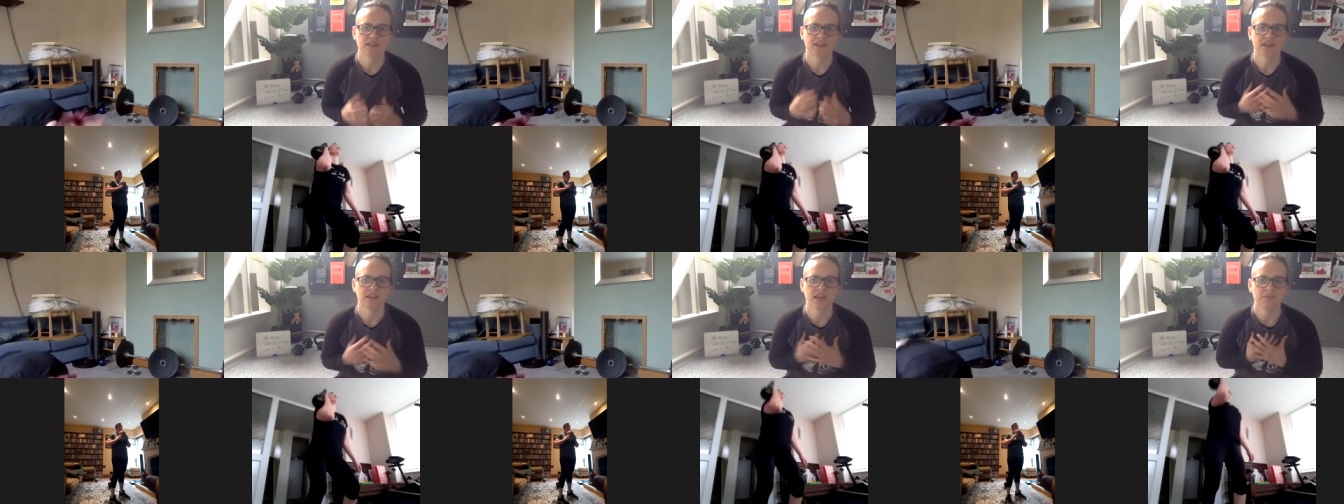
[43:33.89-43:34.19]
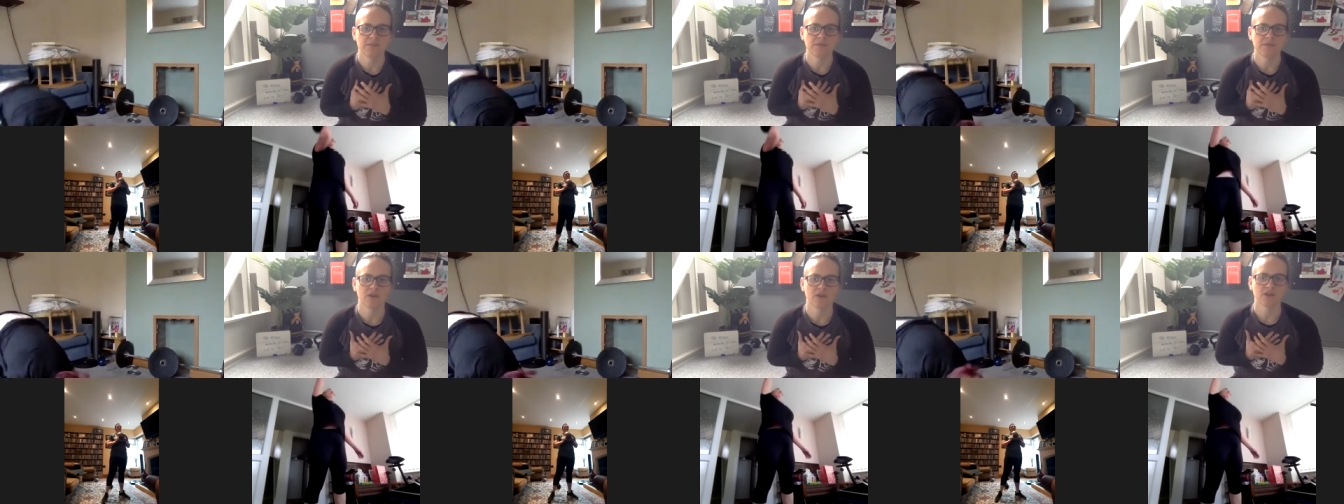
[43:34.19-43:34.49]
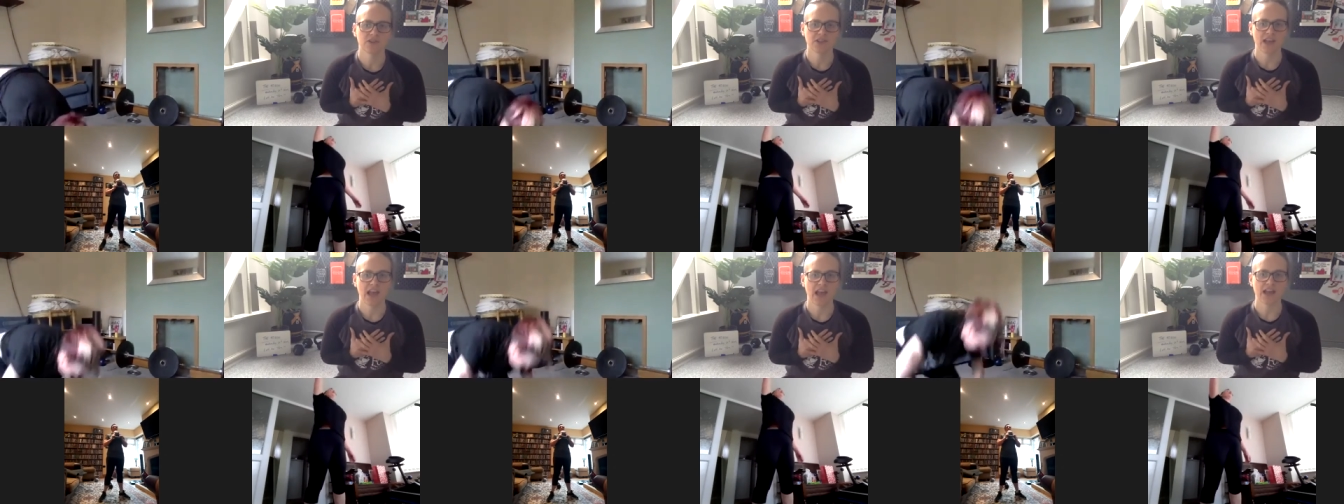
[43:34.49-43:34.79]
keep your
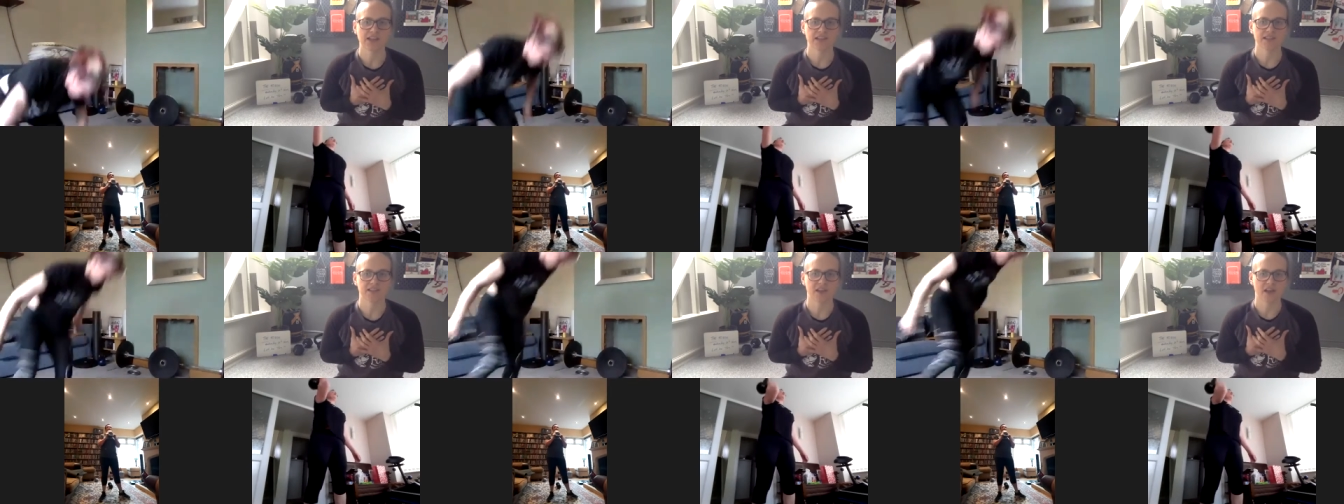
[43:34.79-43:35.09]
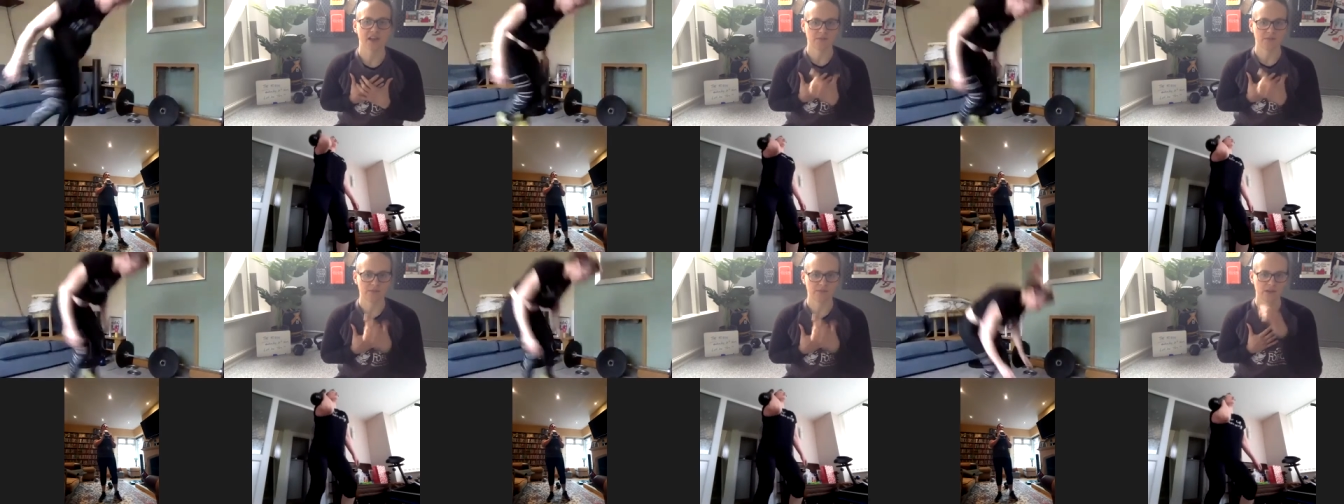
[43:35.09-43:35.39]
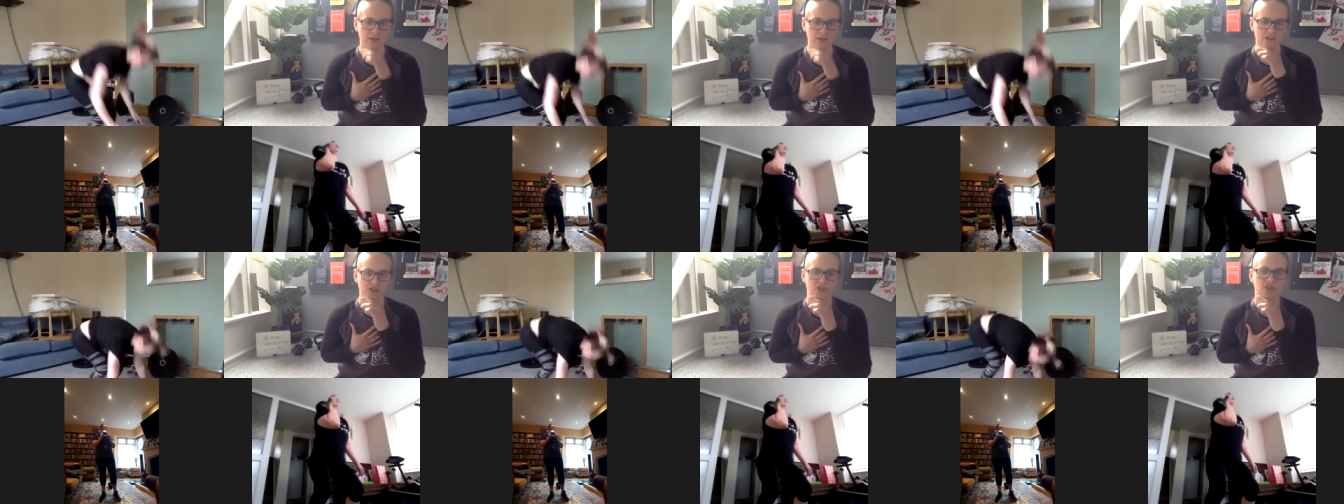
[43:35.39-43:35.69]
chest up,
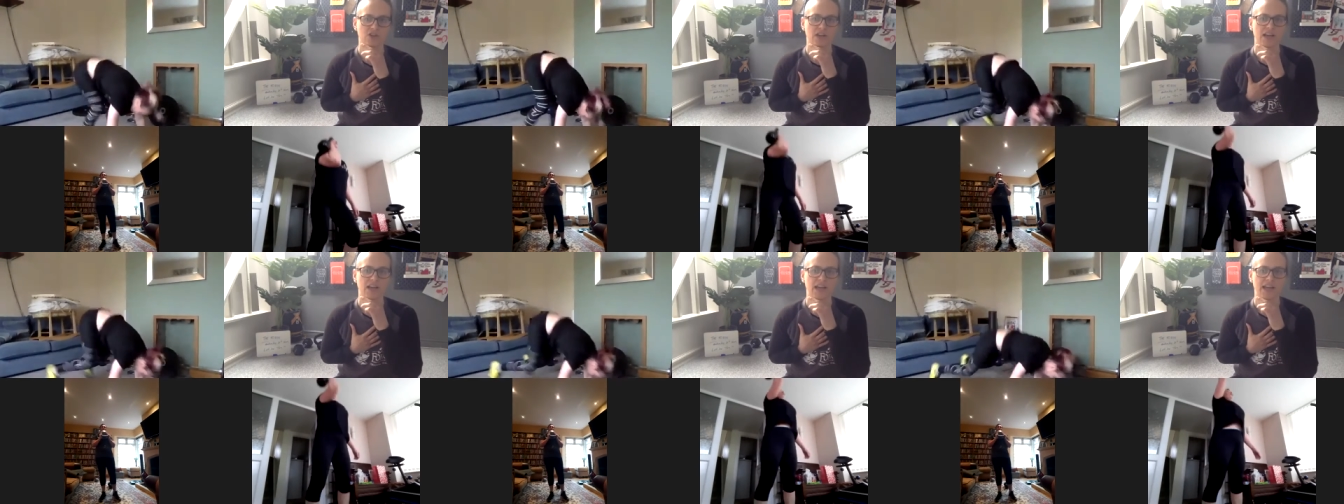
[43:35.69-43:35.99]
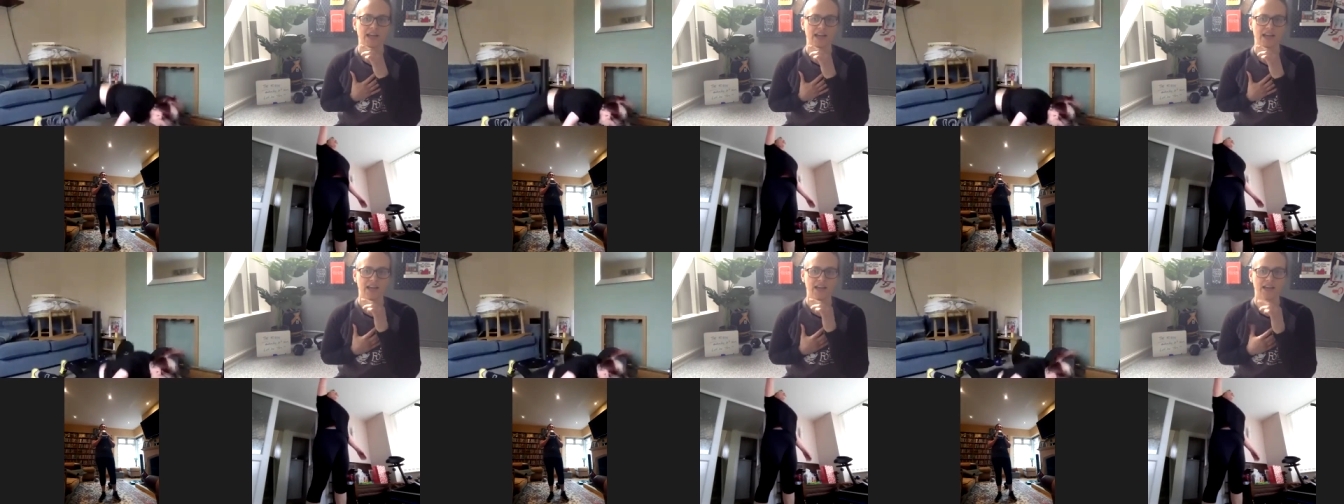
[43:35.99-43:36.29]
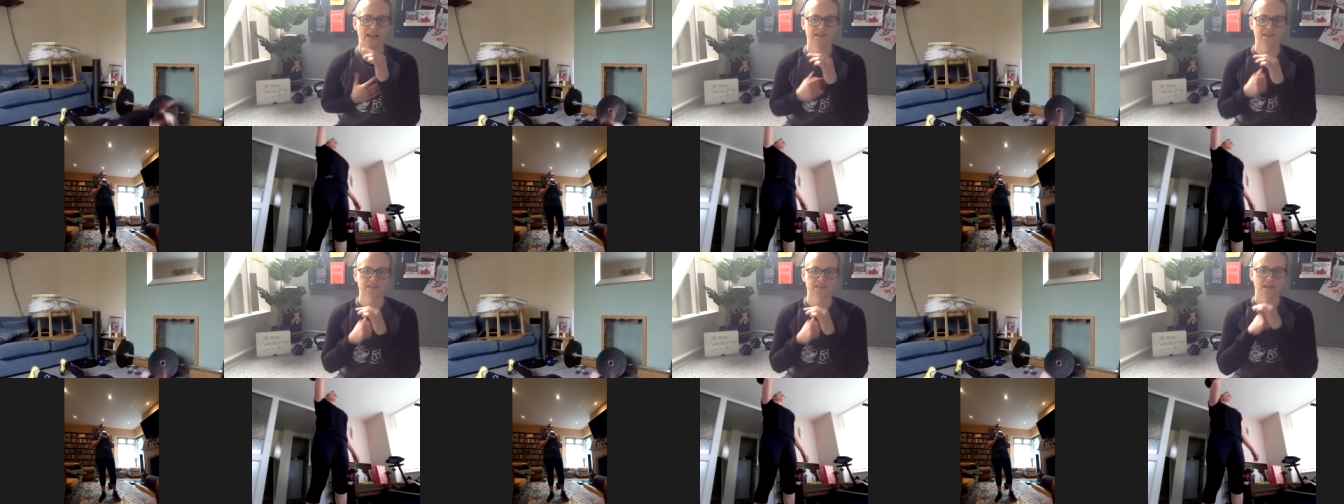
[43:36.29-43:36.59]
look straight
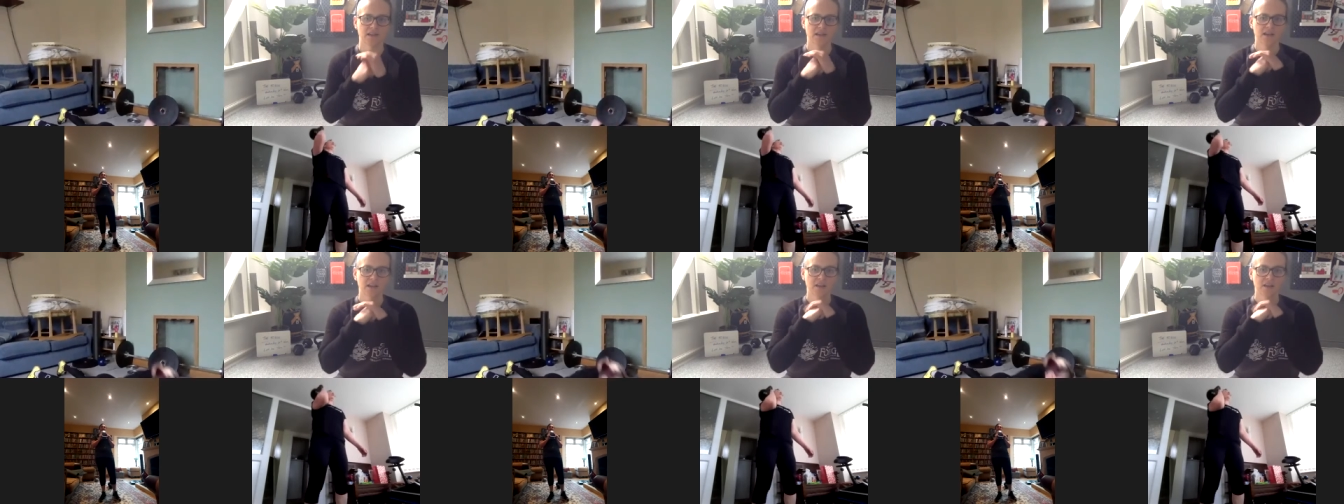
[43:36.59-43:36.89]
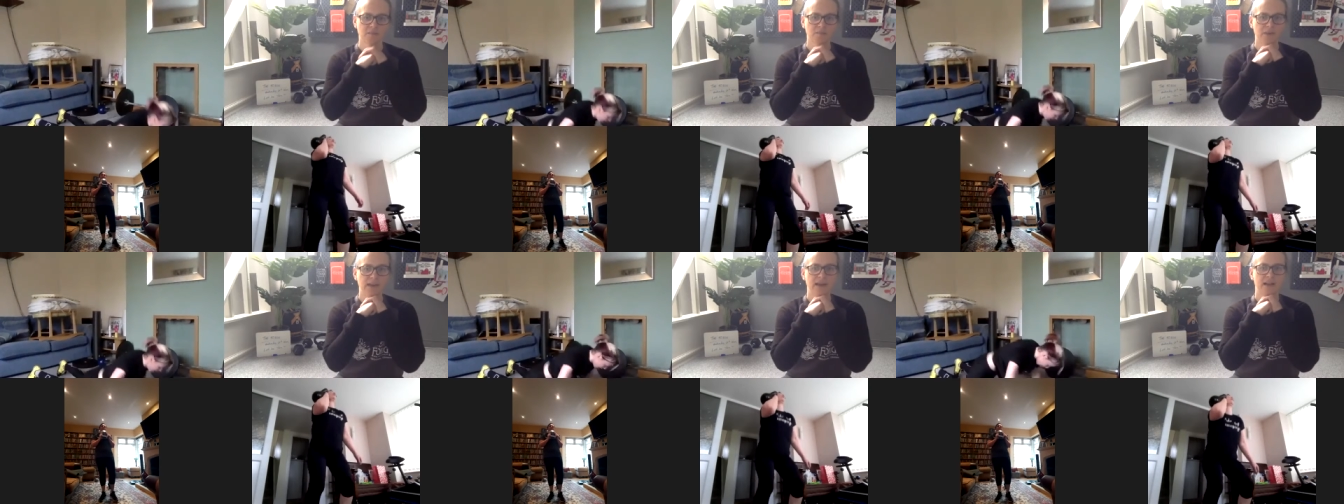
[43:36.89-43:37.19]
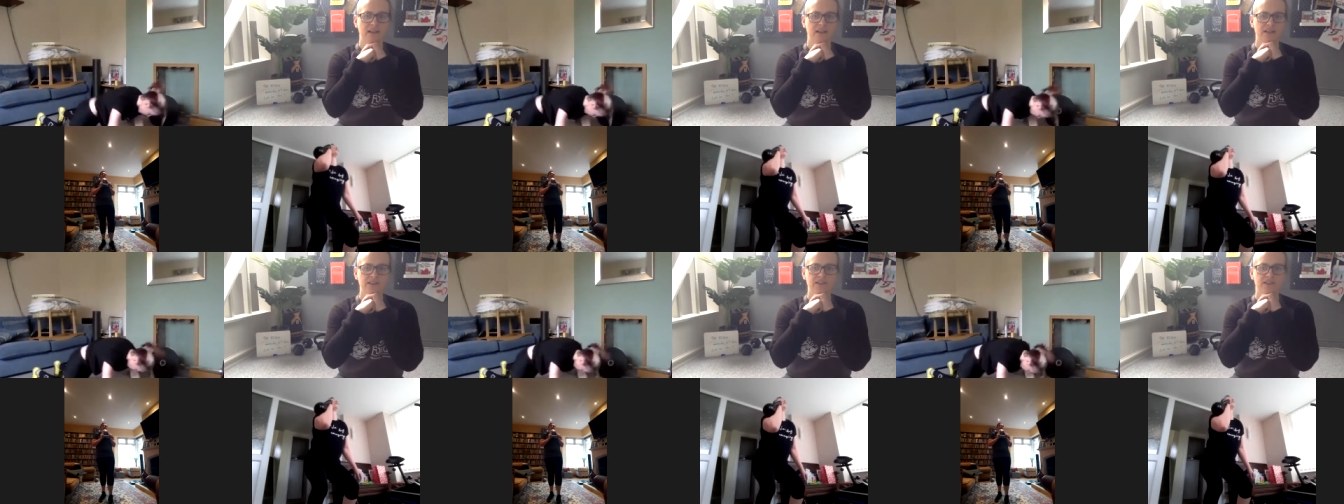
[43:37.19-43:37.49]
ahead.
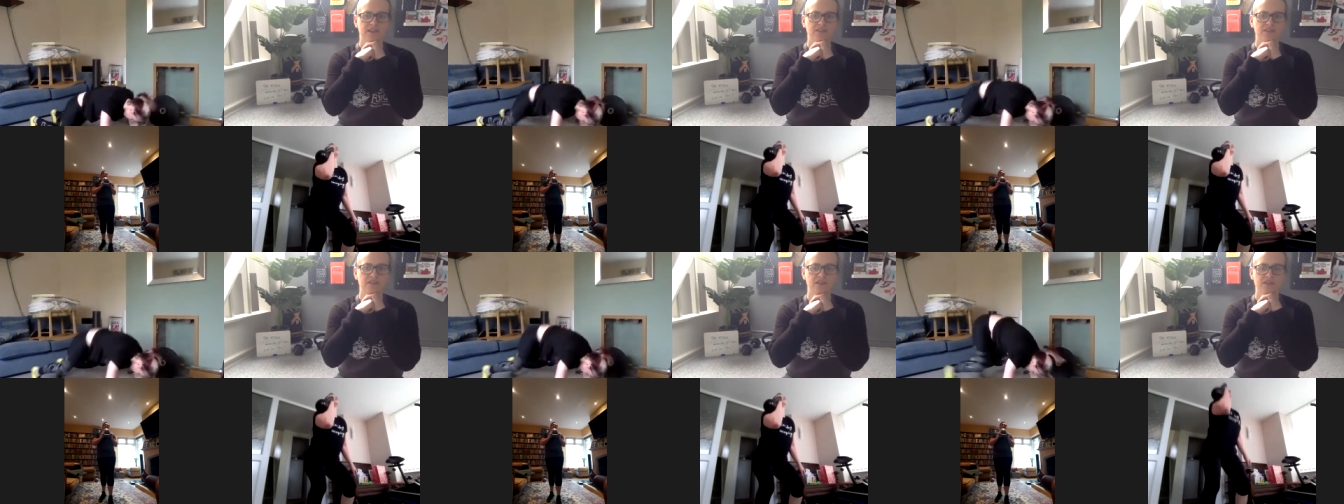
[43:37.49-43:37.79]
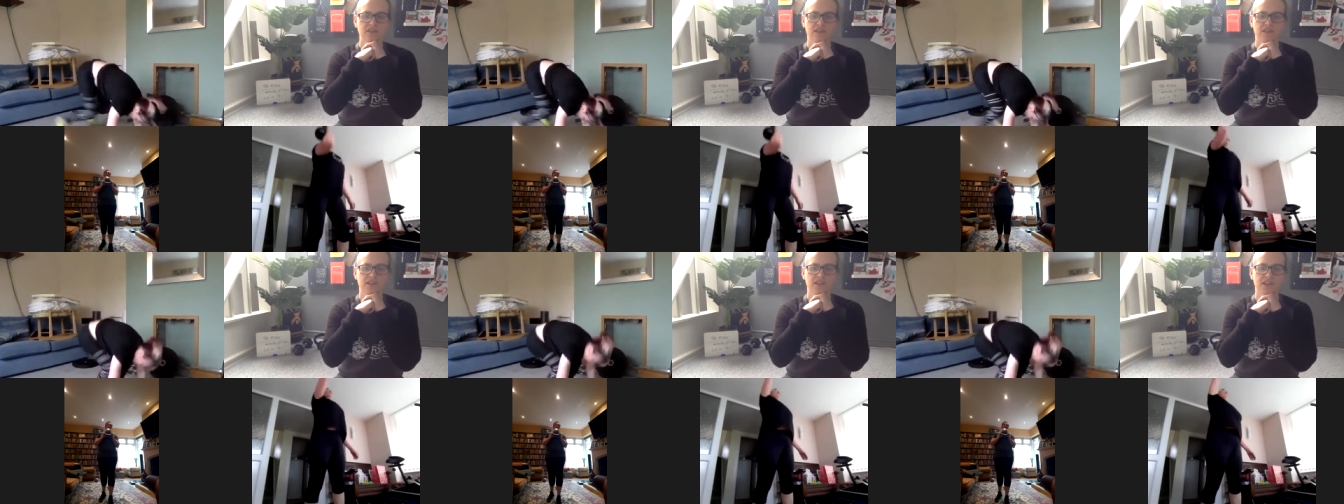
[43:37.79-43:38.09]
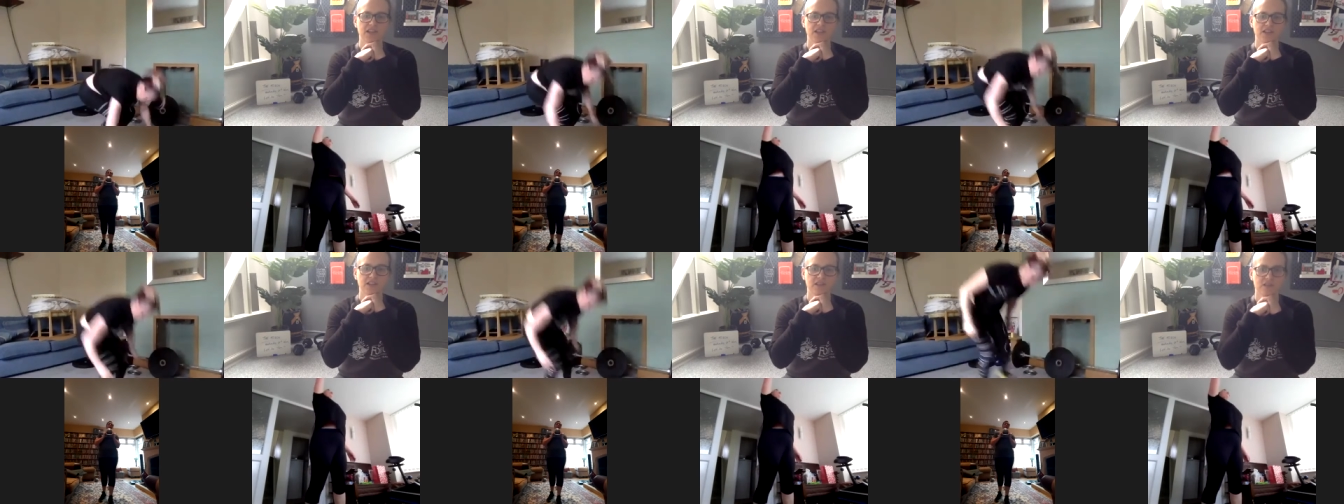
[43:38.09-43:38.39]
Bell is under the
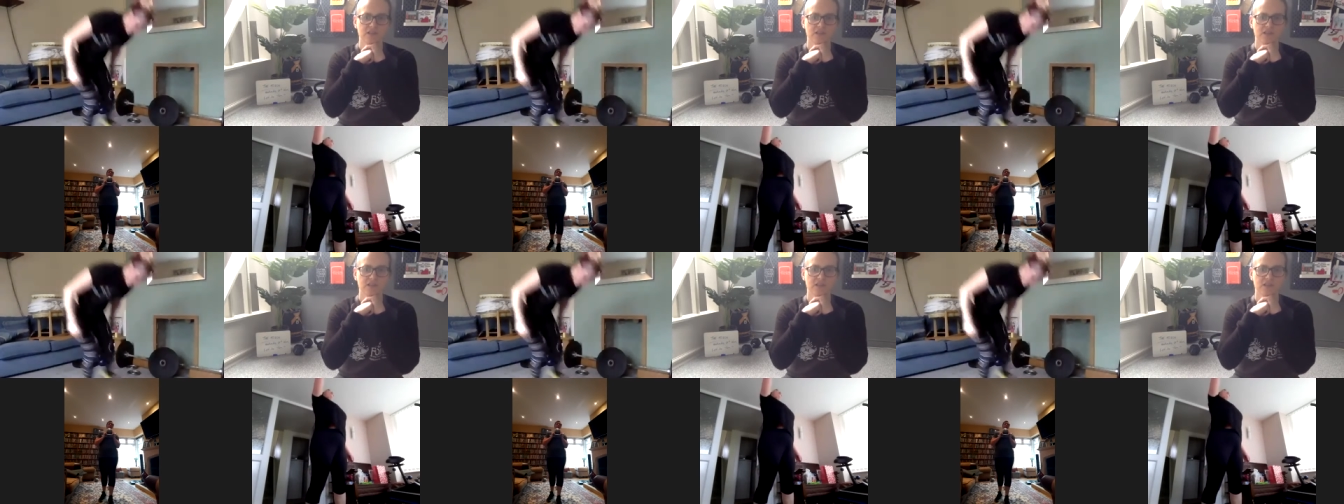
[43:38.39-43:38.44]
chin,